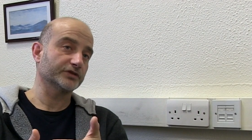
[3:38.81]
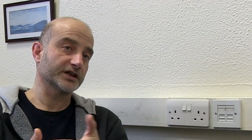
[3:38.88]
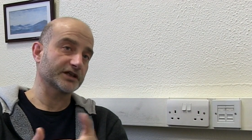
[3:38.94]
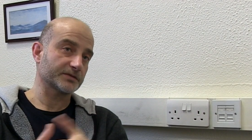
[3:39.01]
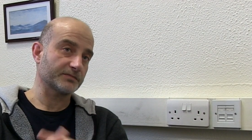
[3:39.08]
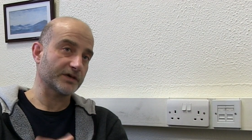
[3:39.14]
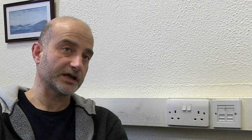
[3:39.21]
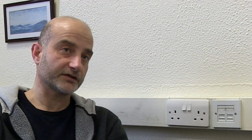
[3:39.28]

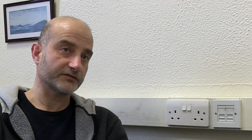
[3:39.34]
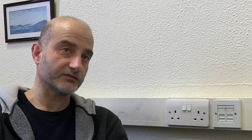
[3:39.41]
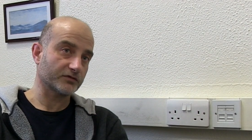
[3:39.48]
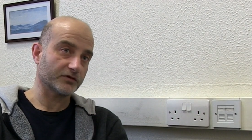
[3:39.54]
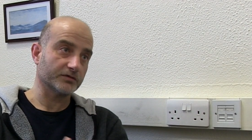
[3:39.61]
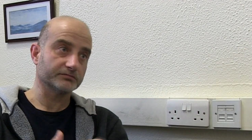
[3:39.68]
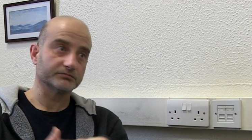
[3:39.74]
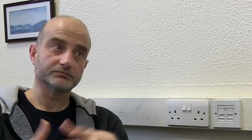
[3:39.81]
expect
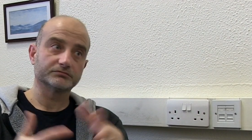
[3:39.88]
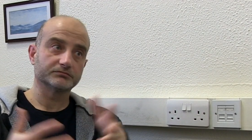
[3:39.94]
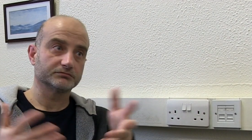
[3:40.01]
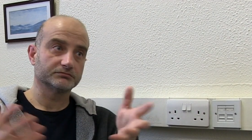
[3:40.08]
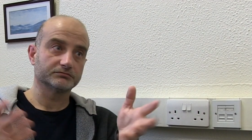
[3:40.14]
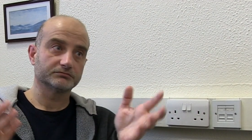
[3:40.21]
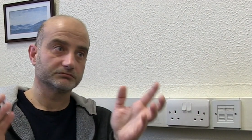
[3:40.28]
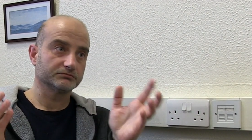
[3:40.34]
from
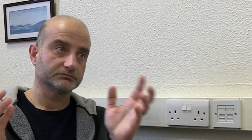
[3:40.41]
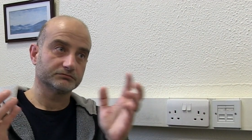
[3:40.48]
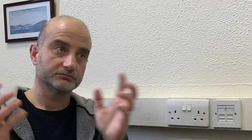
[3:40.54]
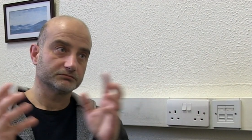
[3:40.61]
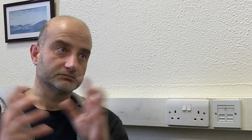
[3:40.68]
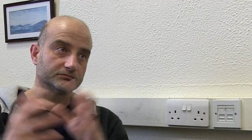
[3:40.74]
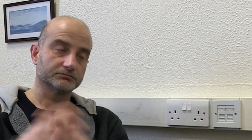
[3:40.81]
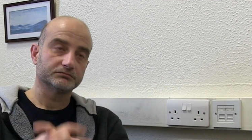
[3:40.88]

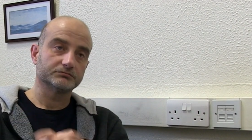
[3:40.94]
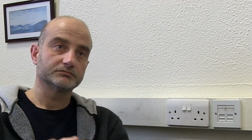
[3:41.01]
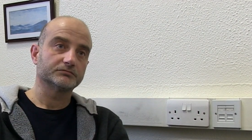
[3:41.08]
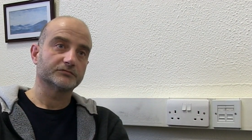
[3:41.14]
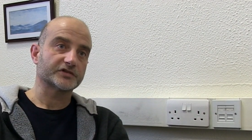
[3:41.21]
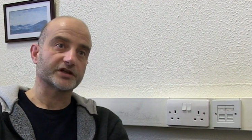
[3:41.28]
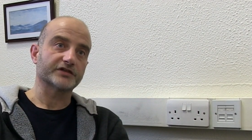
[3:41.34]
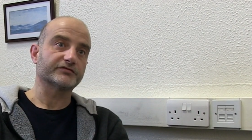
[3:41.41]

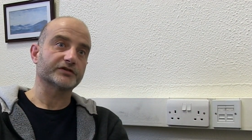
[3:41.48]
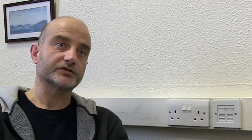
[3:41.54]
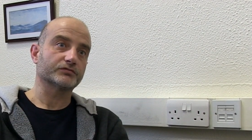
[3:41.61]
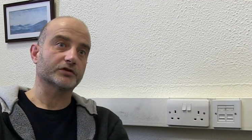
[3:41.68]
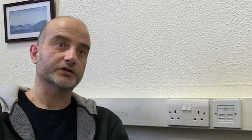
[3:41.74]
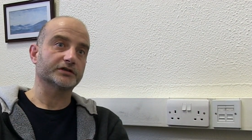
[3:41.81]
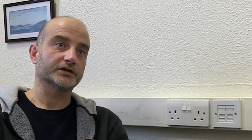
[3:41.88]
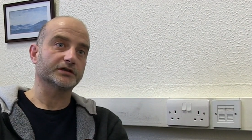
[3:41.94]
surface
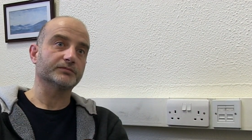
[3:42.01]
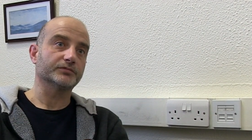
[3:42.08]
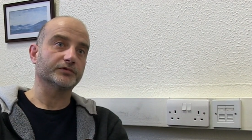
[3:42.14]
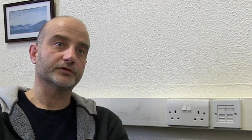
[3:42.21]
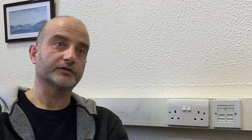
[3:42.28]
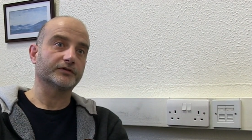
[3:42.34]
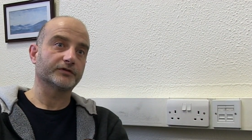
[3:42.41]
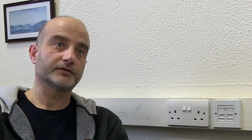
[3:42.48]
water
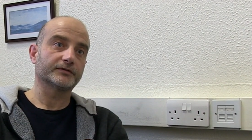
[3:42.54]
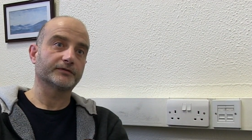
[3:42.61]
inputs.